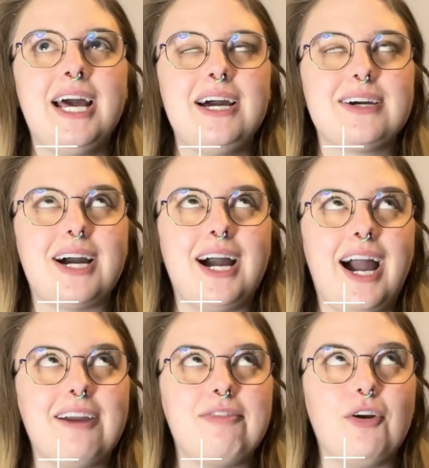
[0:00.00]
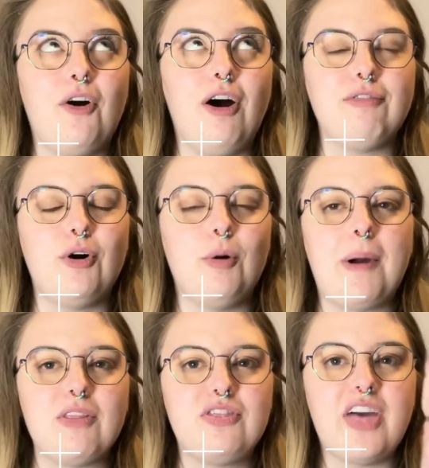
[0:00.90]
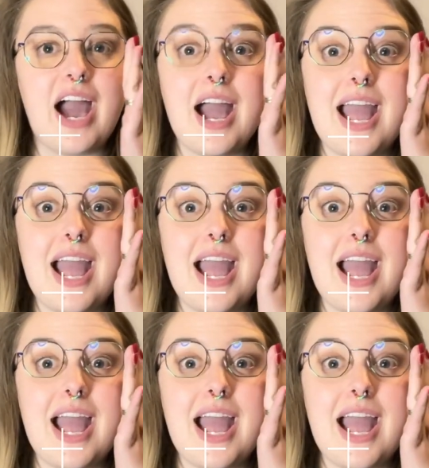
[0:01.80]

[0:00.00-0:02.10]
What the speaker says: I feel awful about that.